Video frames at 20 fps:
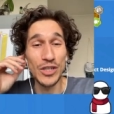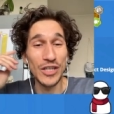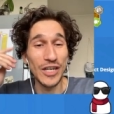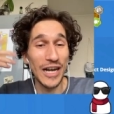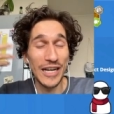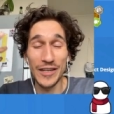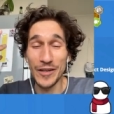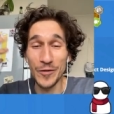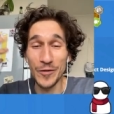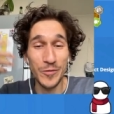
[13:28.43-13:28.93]
I
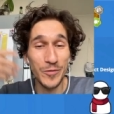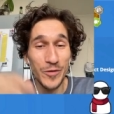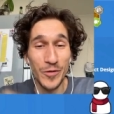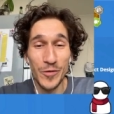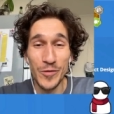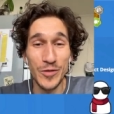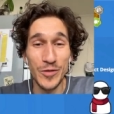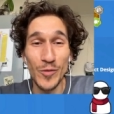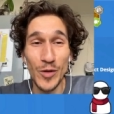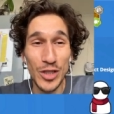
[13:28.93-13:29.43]
don't know
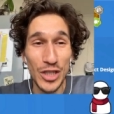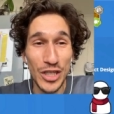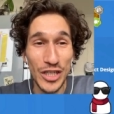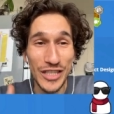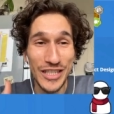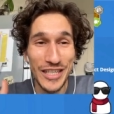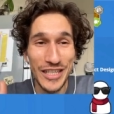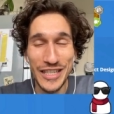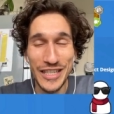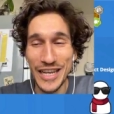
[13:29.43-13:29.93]
who's watching
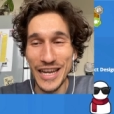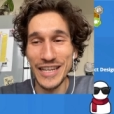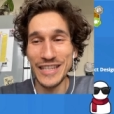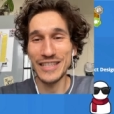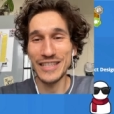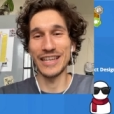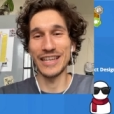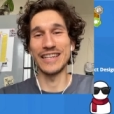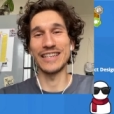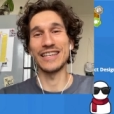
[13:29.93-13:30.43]
till the end
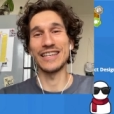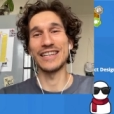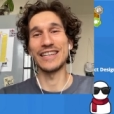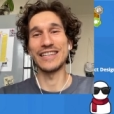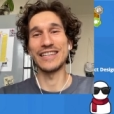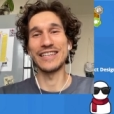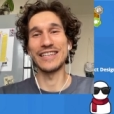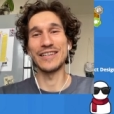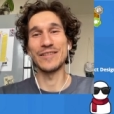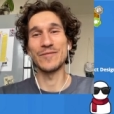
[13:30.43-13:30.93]
and uh,
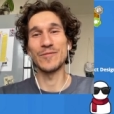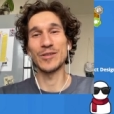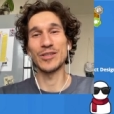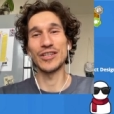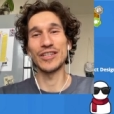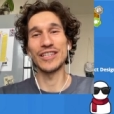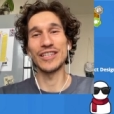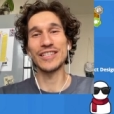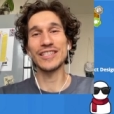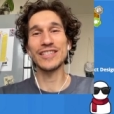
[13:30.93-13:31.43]
watching
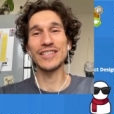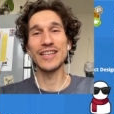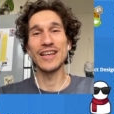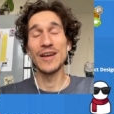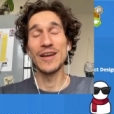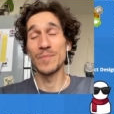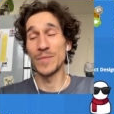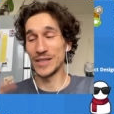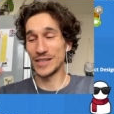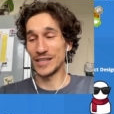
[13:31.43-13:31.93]
this,
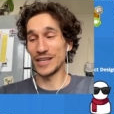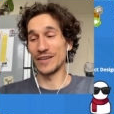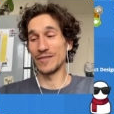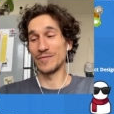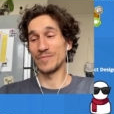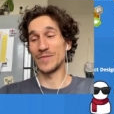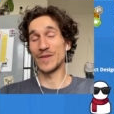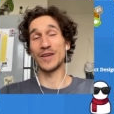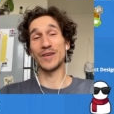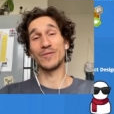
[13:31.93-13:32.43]
but yeah,
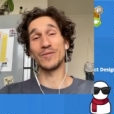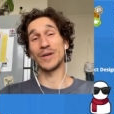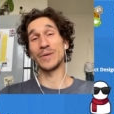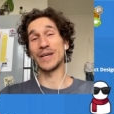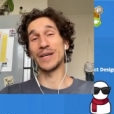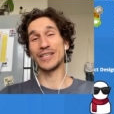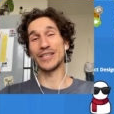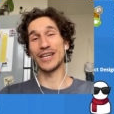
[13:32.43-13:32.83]
thank you very much.